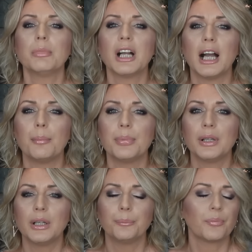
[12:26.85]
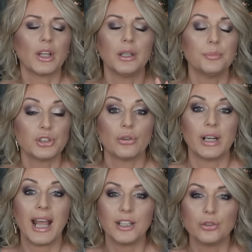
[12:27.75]
cup, I'm
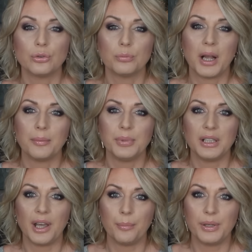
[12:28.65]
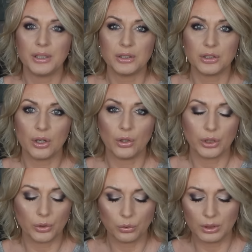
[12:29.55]
sorry, Angel might be a bit on
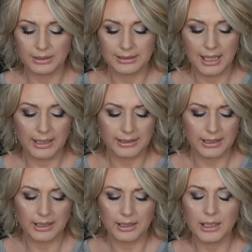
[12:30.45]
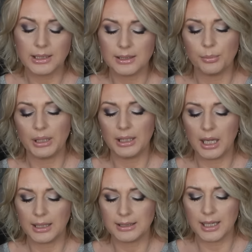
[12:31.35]
a cooler side, and I think it's a bit
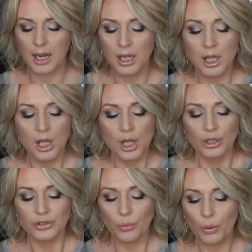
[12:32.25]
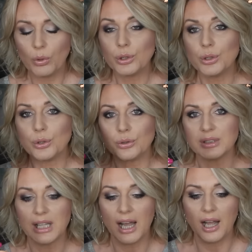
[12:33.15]
lighter, so I want to
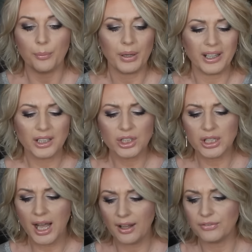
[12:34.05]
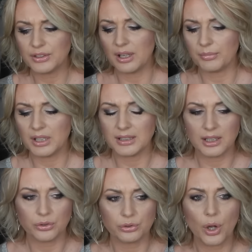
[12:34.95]
use that up. I actually have some things
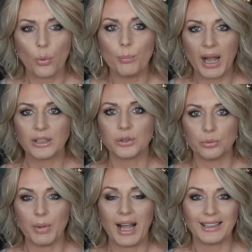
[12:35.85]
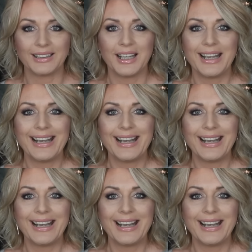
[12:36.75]
I should go back to MAC,